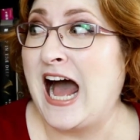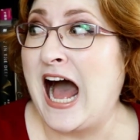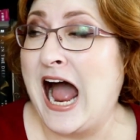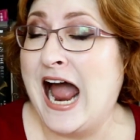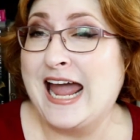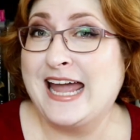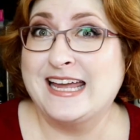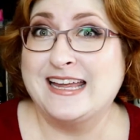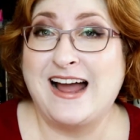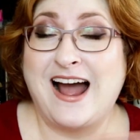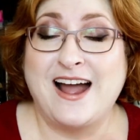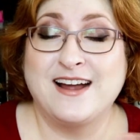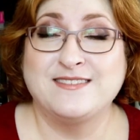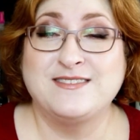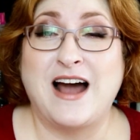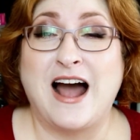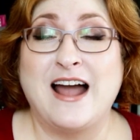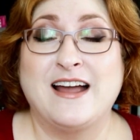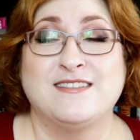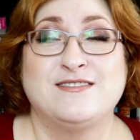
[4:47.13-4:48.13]
I, I,
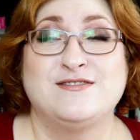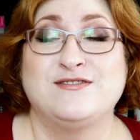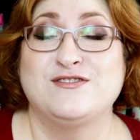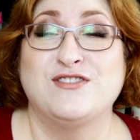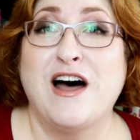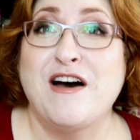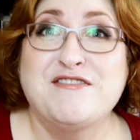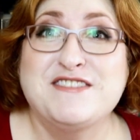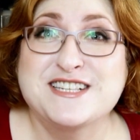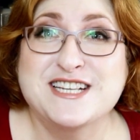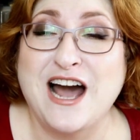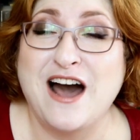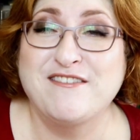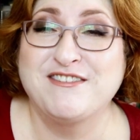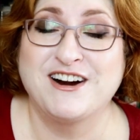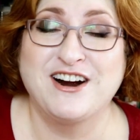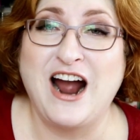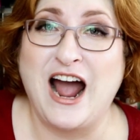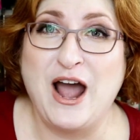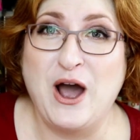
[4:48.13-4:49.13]
I love this
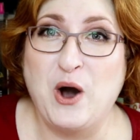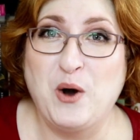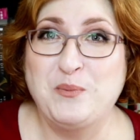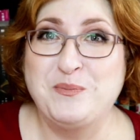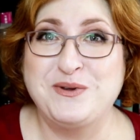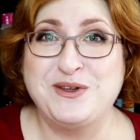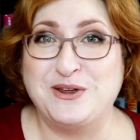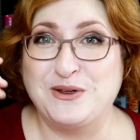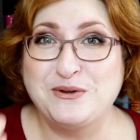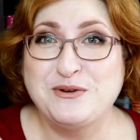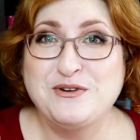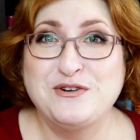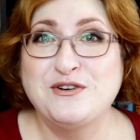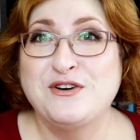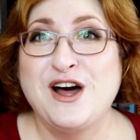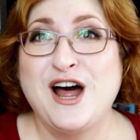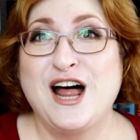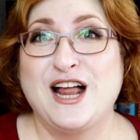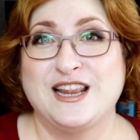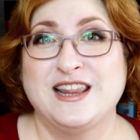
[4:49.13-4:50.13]
cover. I hope you
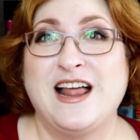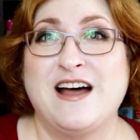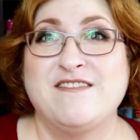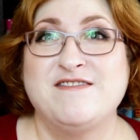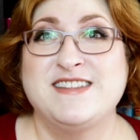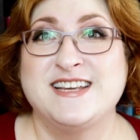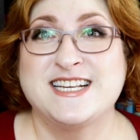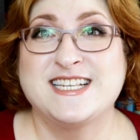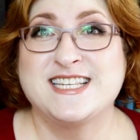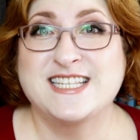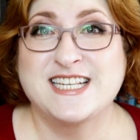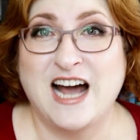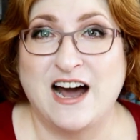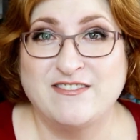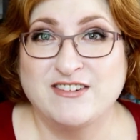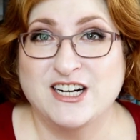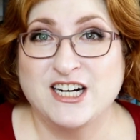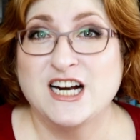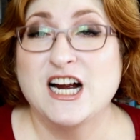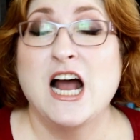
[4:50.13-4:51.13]
love this
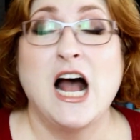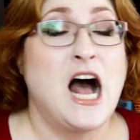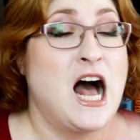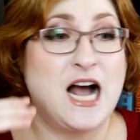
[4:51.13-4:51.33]
cover.